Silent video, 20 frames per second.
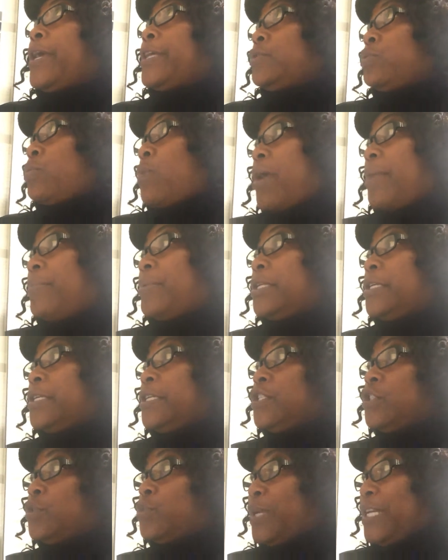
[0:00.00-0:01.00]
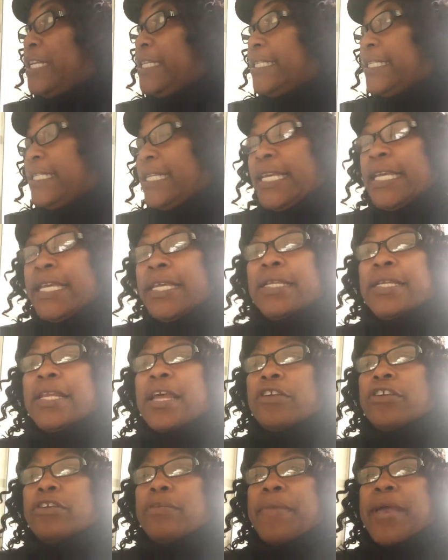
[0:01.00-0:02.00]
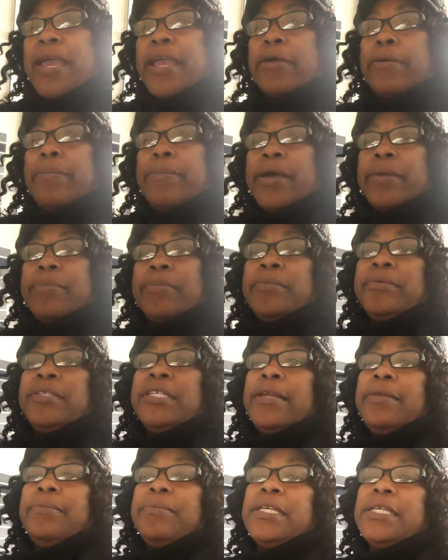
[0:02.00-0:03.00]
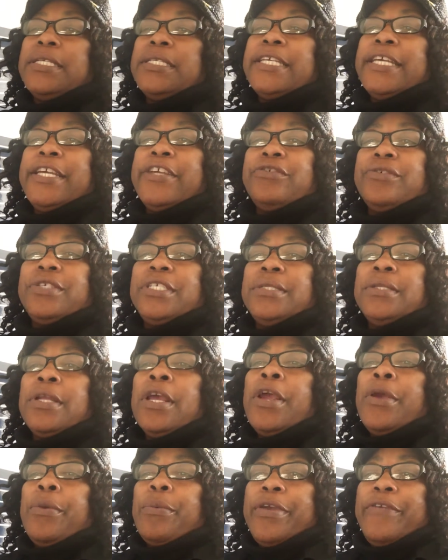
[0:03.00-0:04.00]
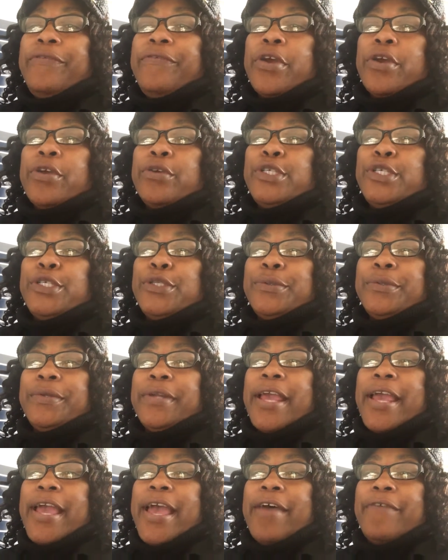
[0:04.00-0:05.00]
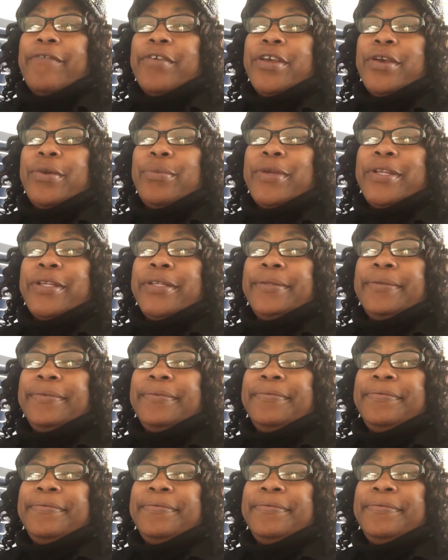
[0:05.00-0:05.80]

Robin Hood, Suite C, Dr. Michael Buchman. Tell him Cassandra referred you. Have a good one.